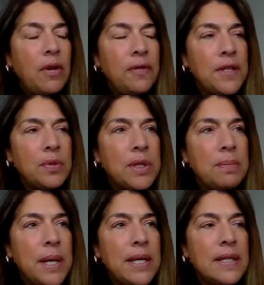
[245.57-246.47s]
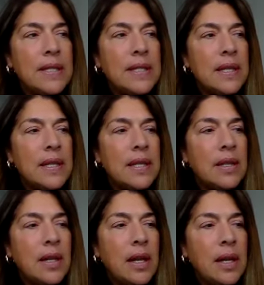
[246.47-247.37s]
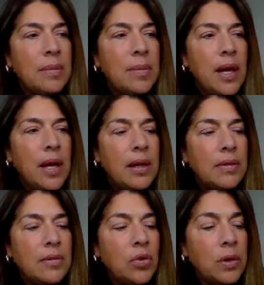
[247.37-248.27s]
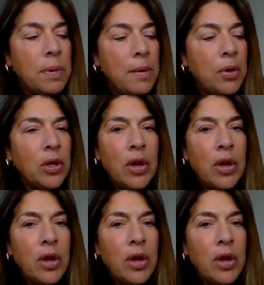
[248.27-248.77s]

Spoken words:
office was based in North Belmore,